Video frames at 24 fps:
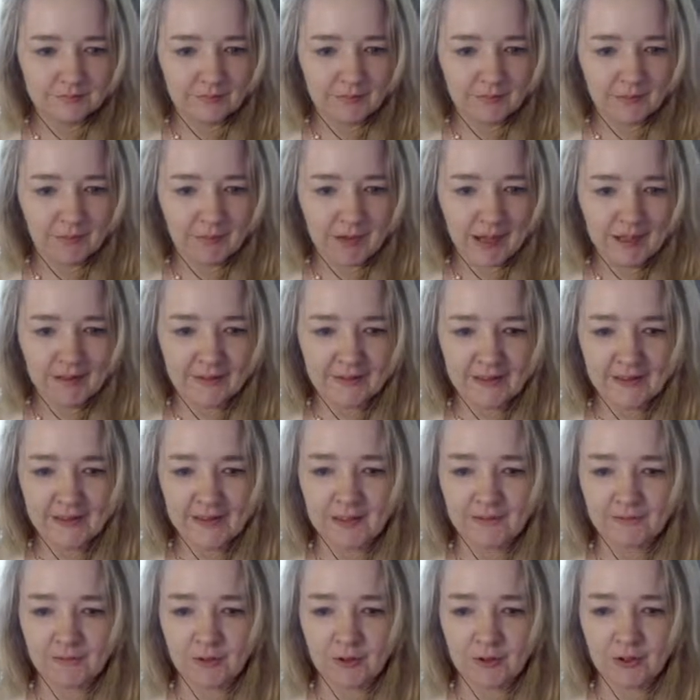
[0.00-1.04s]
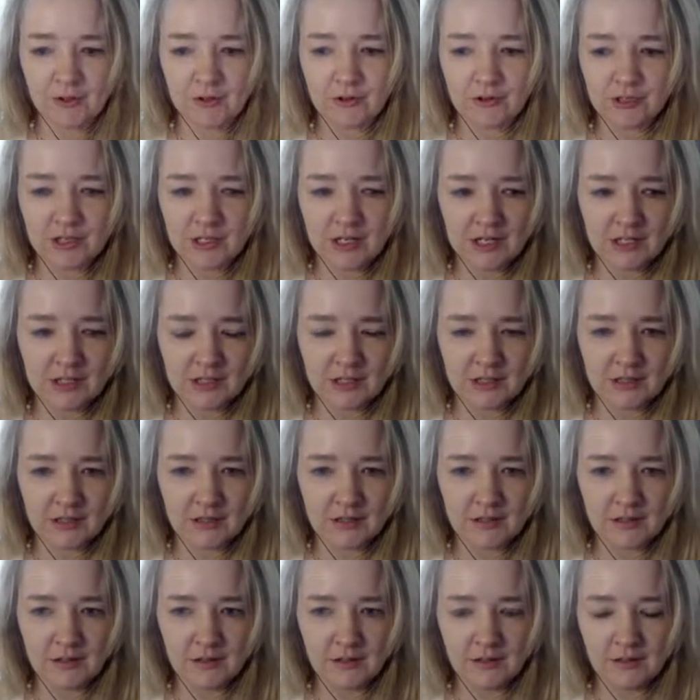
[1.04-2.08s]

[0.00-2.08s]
Well, that's it for negotiations.